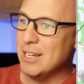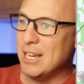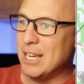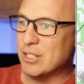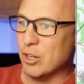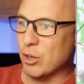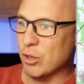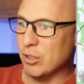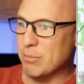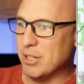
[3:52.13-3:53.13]
into
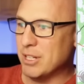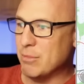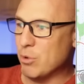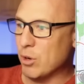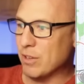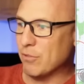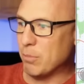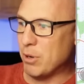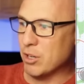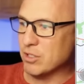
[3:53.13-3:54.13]
early Monday morning
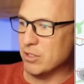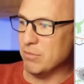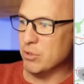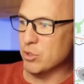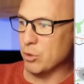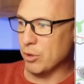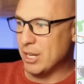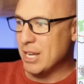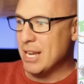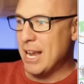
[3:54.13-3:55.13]
for parts of
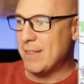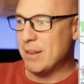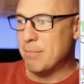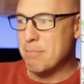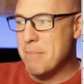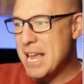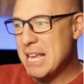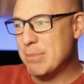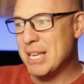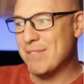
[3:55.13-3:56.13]
Missouri, and then
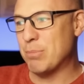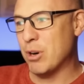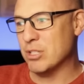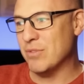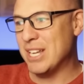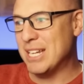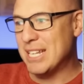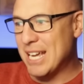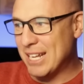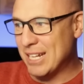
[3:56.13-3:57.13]
maybe even parts of
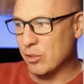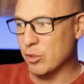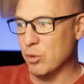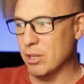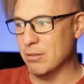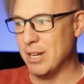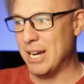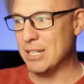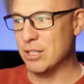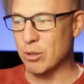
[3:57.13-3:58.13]
Indiana and Illinois.
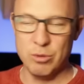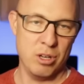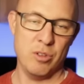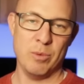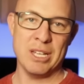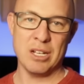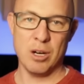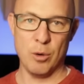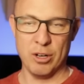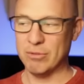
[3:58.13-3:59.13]
I don't know that we get
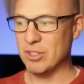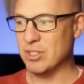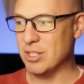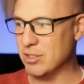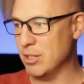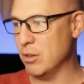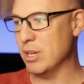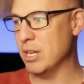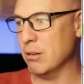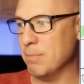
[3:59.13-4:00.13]
cold enough to see snow
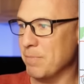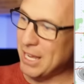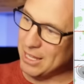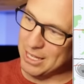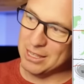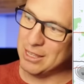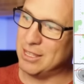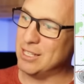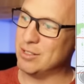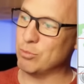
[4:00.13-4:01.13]
here.
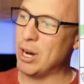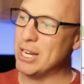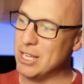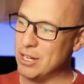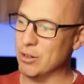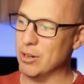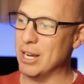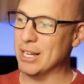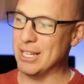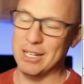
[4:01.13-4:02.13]
This right here,
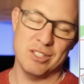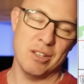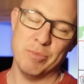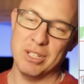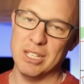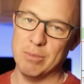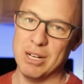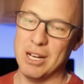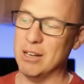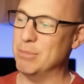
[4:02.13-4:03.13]
again, is something to keep an
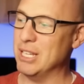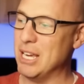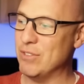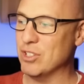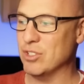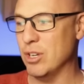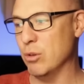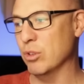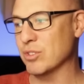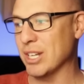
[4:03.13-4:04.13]
eye on, but the heaviest
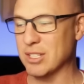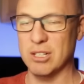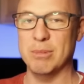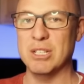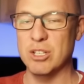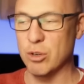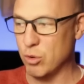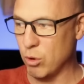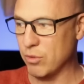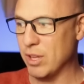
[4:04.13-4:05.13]
snow looks like it's going to be to your
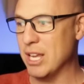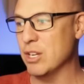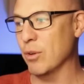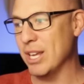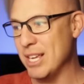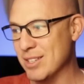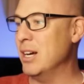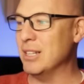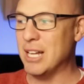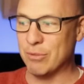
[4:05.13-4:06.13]
north and your
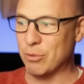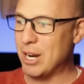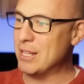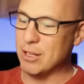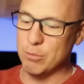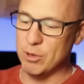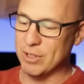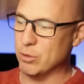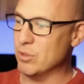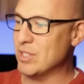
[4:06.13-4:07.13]
east. A lot of rain, though,
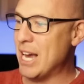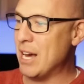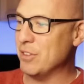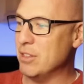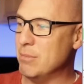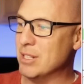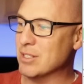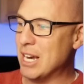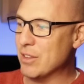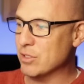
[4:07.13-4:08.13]
moving through the south and the
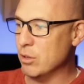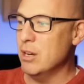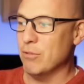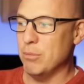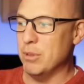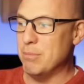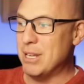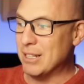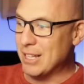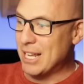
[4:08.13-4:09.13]
mid-south. So from the
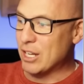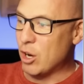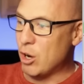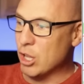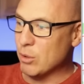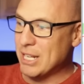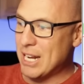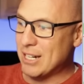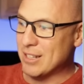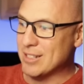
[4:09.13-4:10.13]
mid-Atlantic all the way
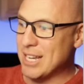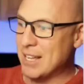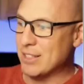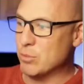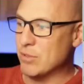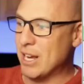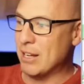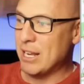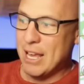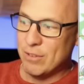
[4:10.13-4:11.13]
down to the southeast, we've
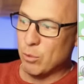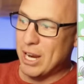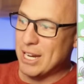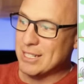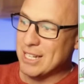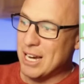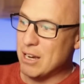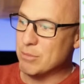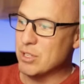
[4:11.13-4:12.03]
got heavy rain at times,